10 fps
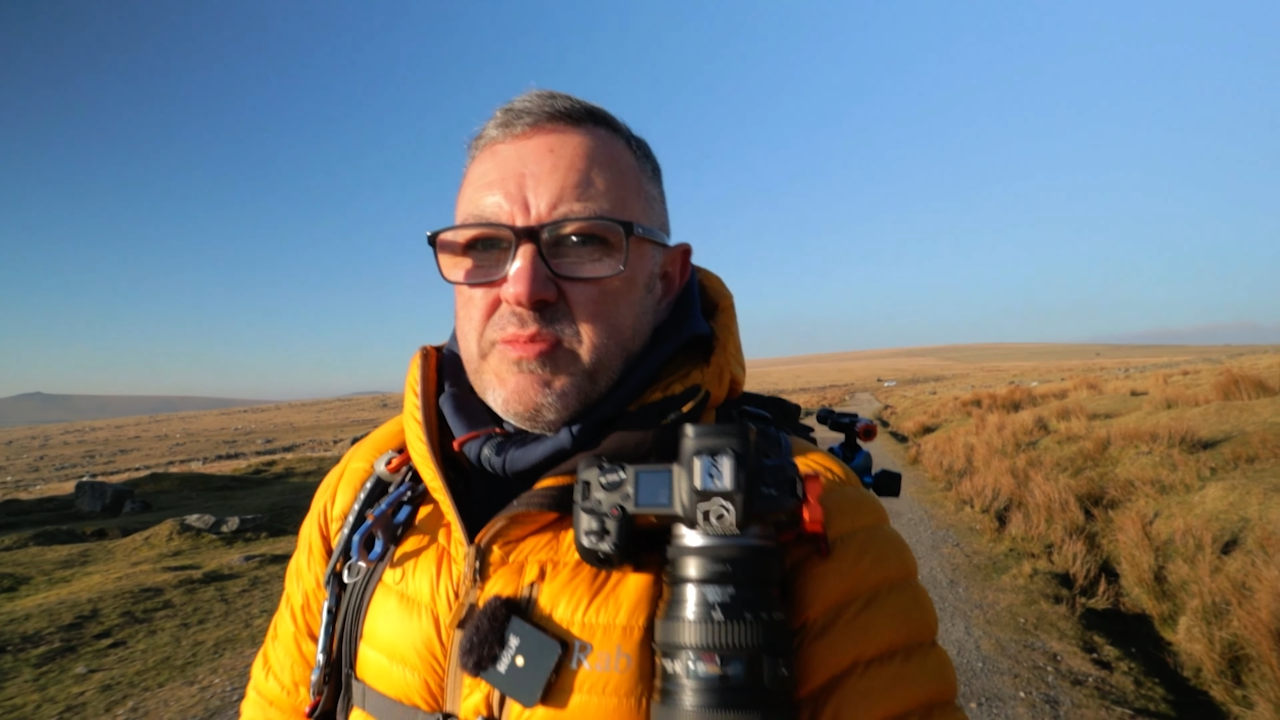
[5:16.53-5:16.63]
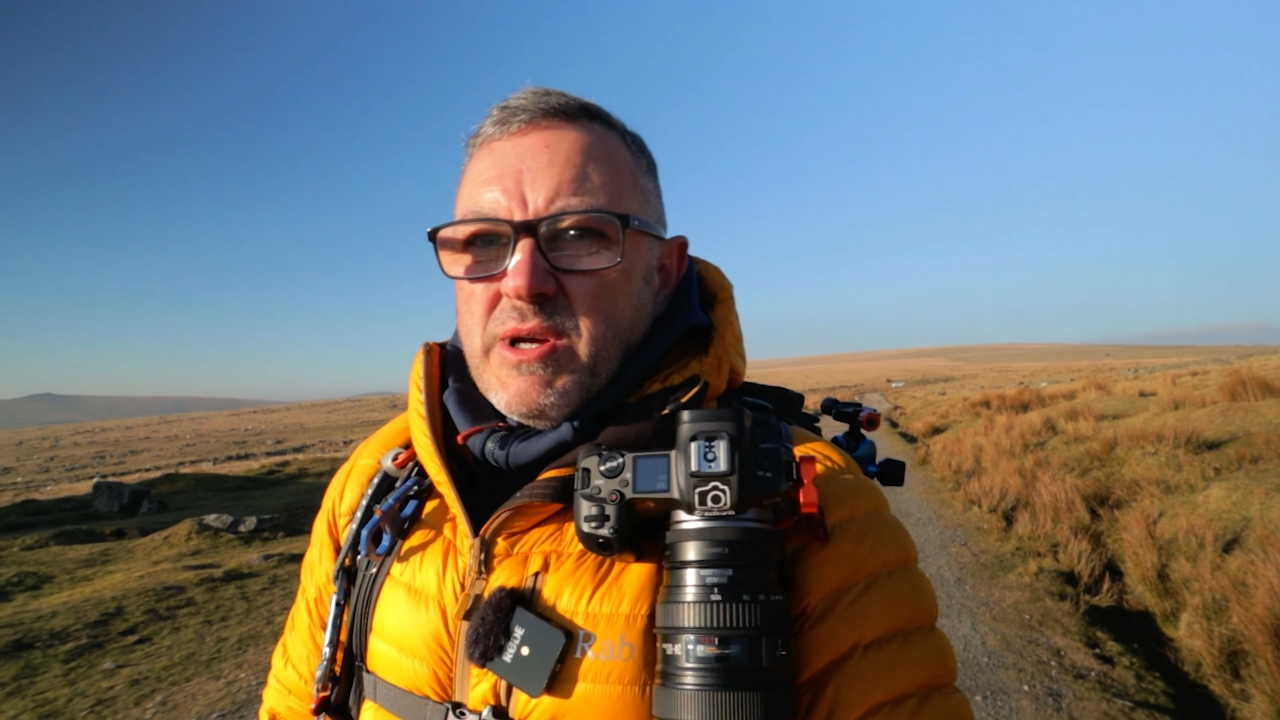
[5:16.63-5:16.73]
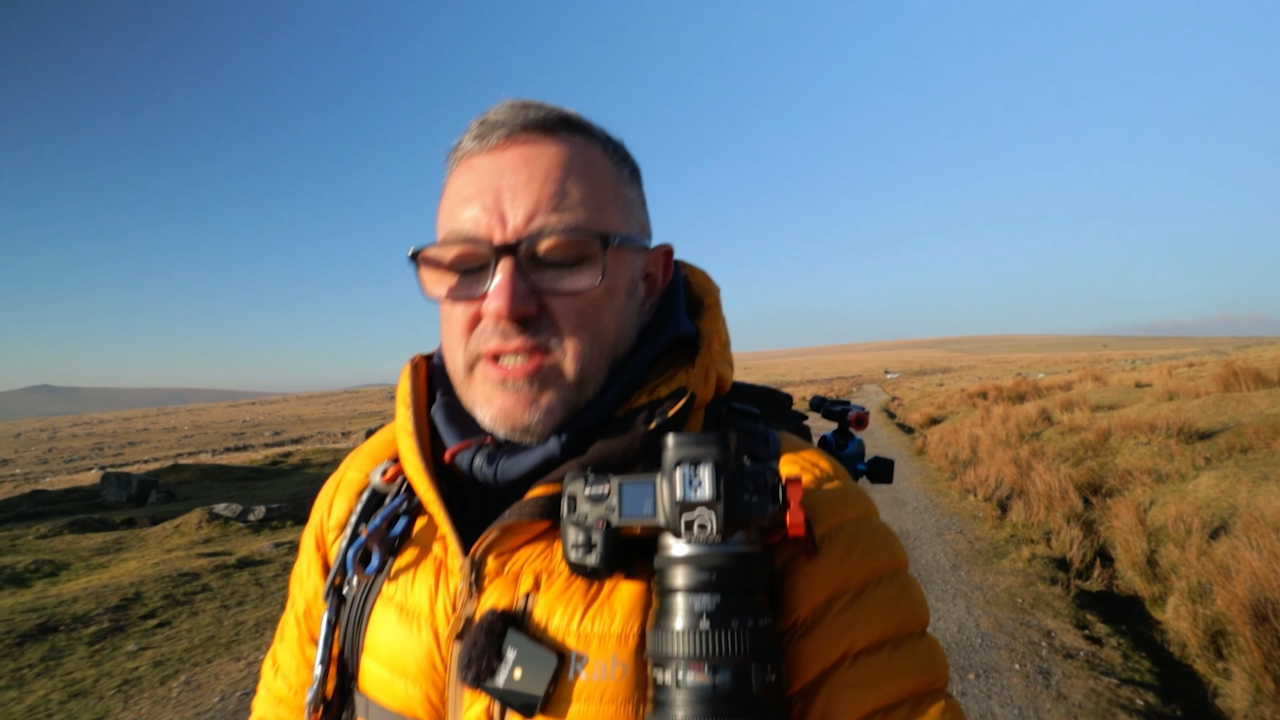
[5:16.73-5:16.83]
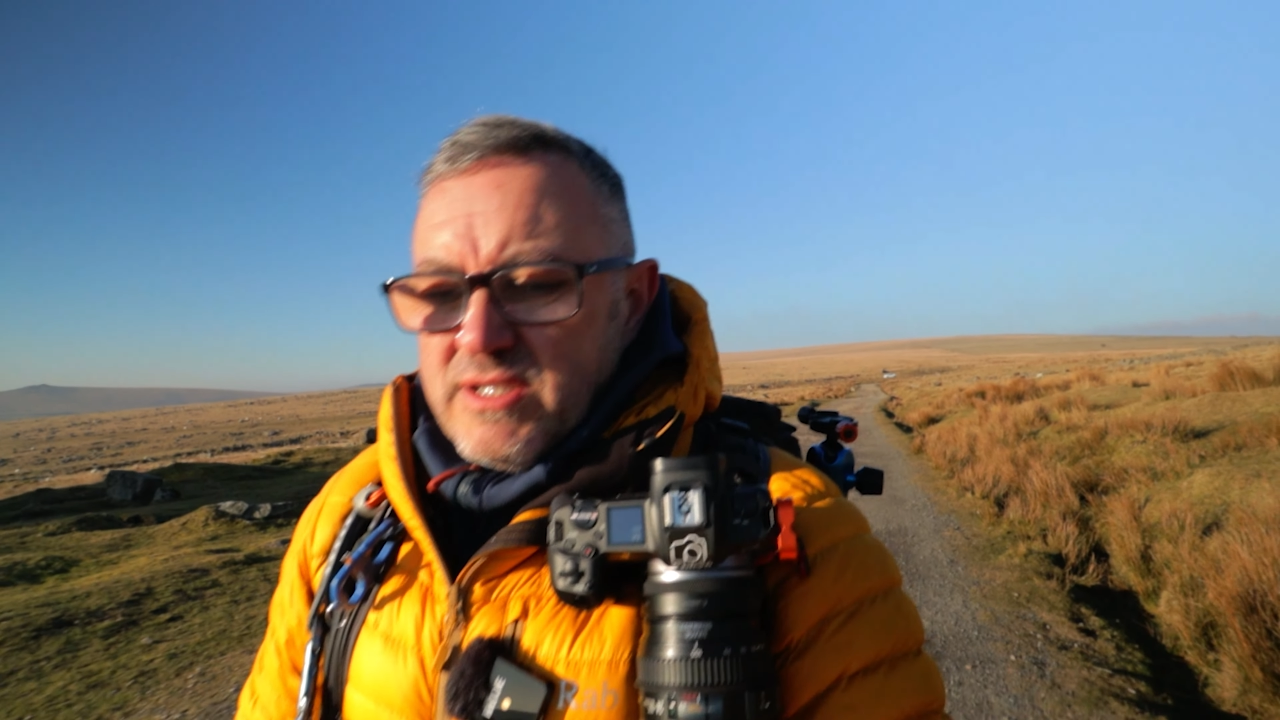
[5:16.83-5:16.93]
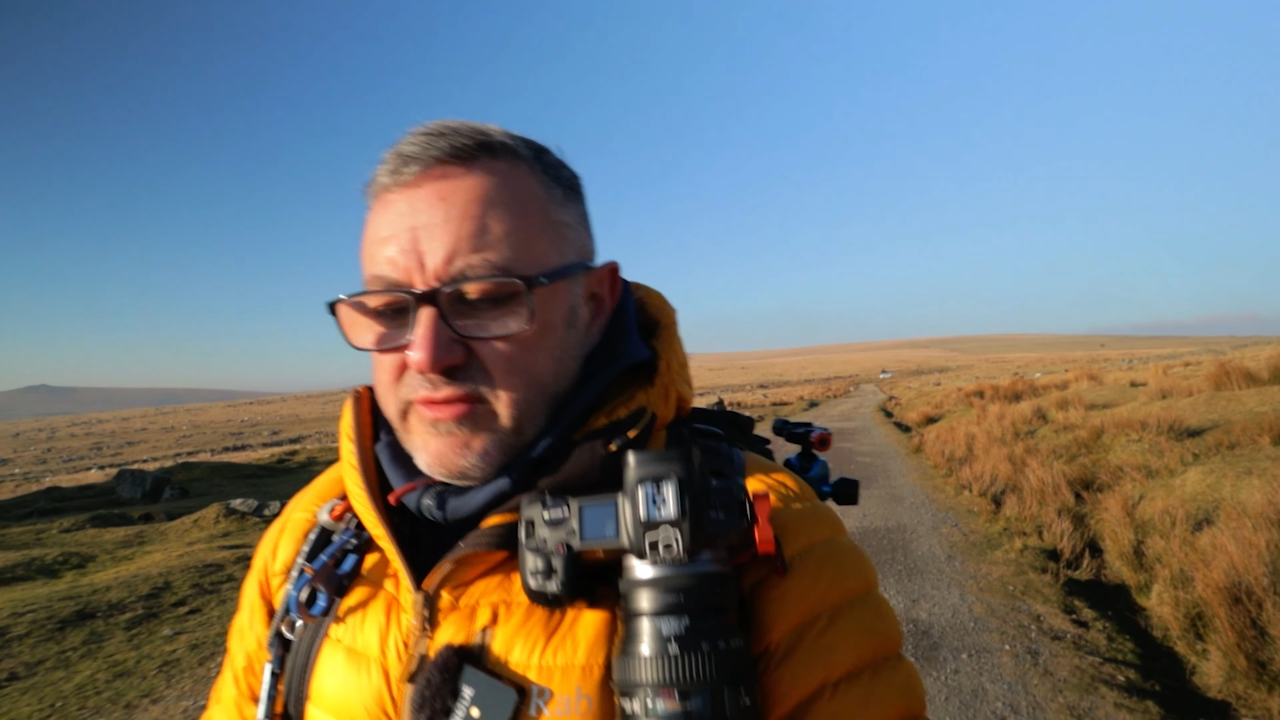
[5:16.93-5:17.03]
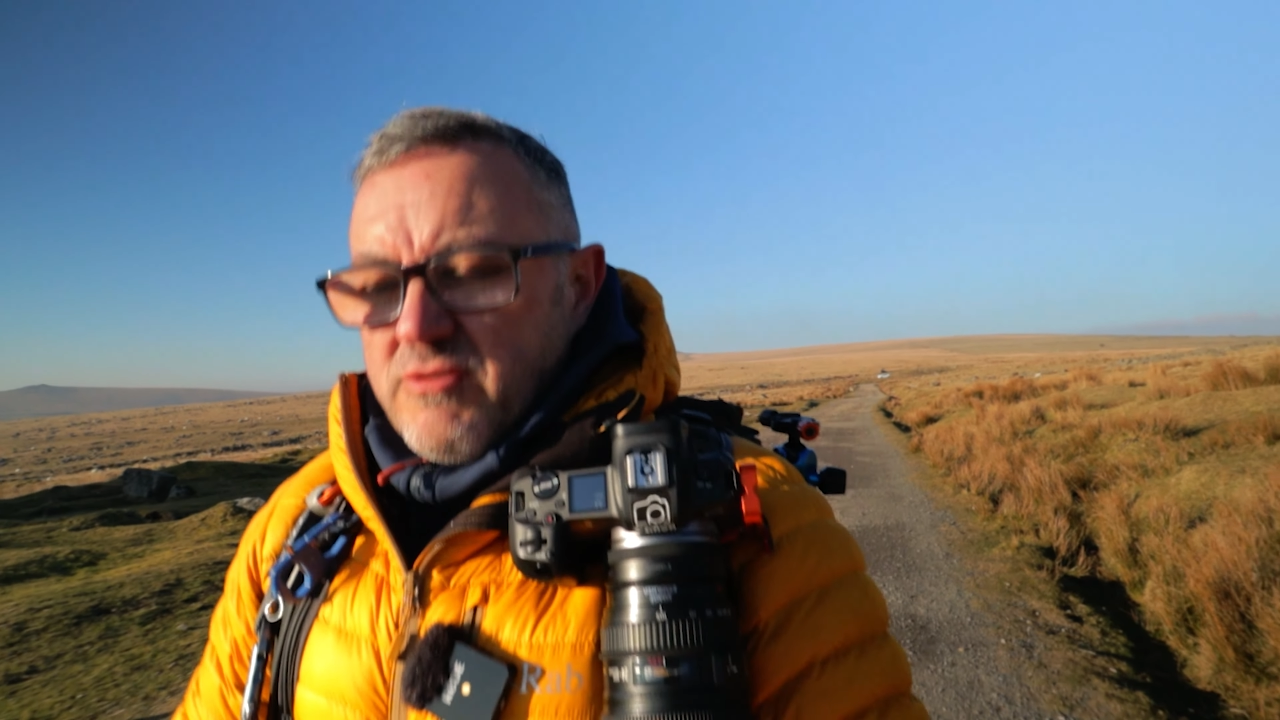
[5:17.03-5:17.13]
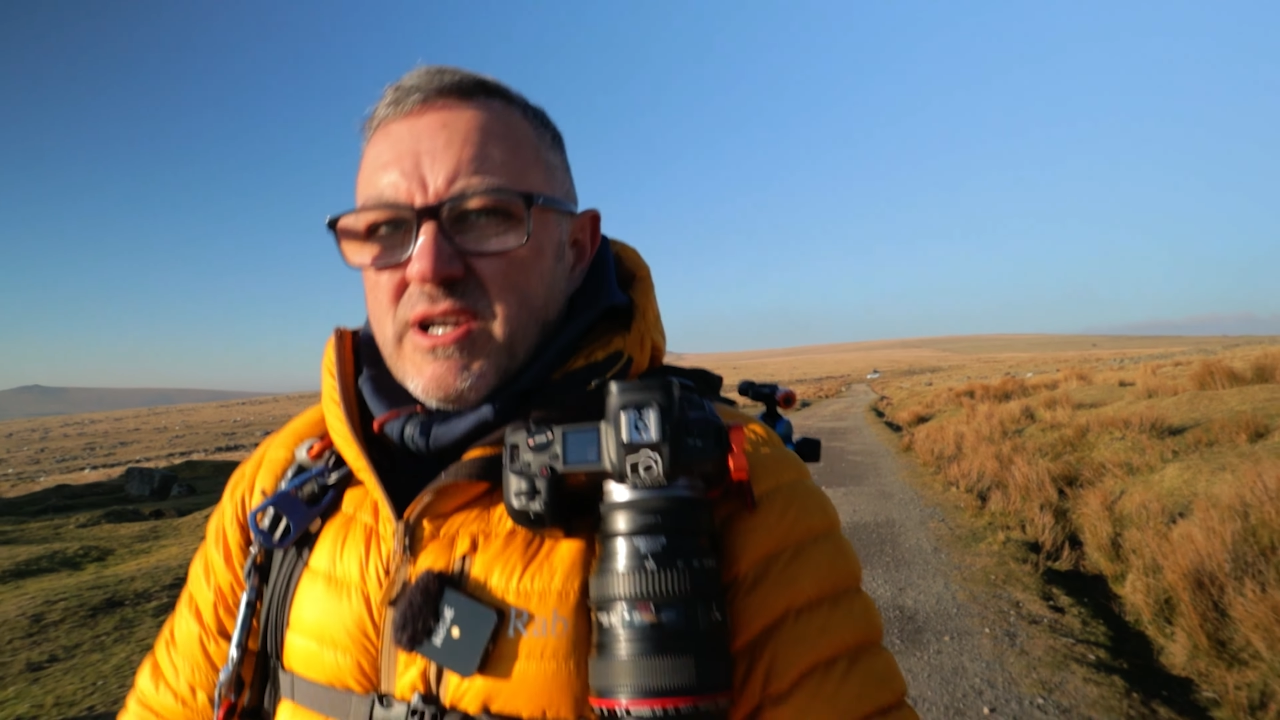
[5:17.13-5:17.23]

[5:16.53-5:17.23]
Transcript: especially just